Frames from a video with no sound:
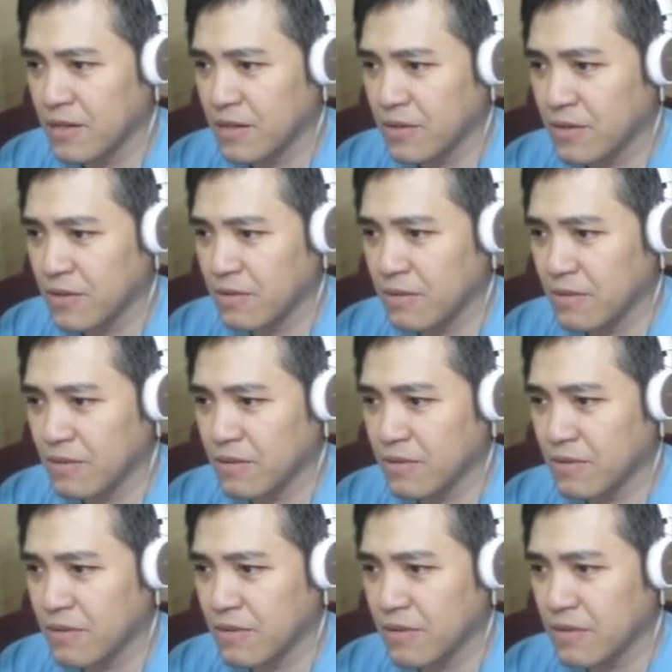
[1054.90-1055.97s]
Ooh.
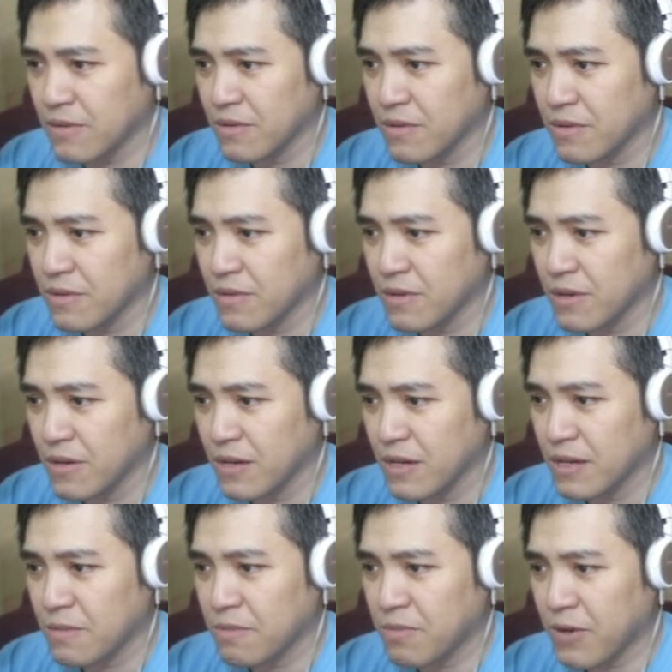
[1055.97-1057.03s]

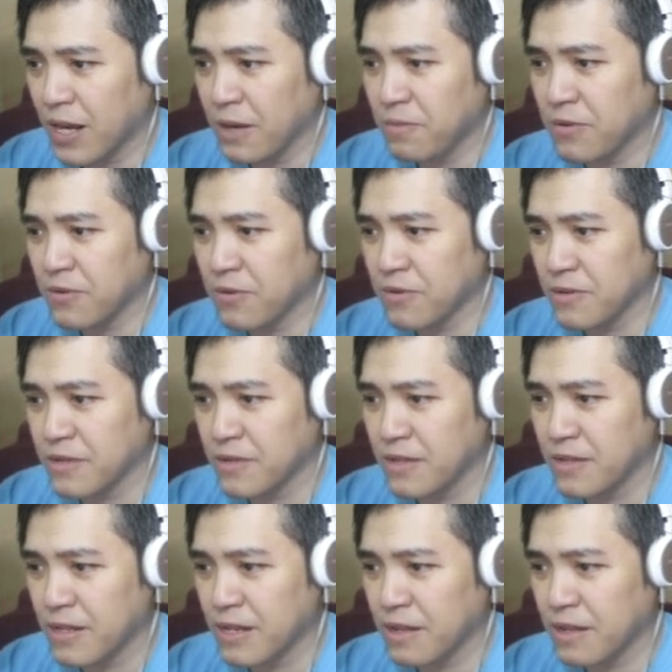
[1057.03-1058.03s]
Brine pools.